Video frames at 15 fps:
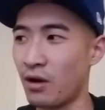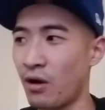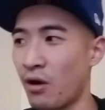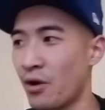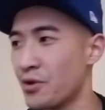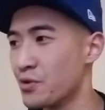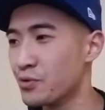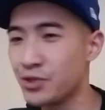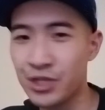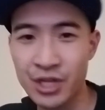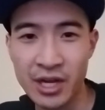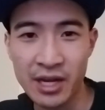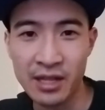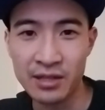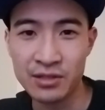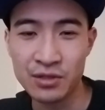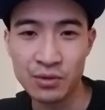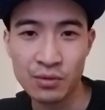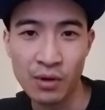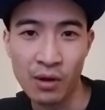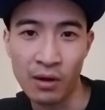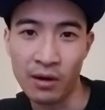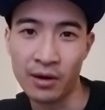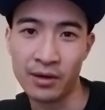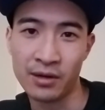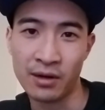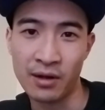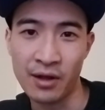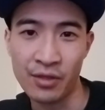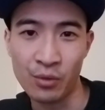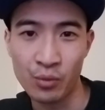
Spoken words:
Are you cheating too hard on the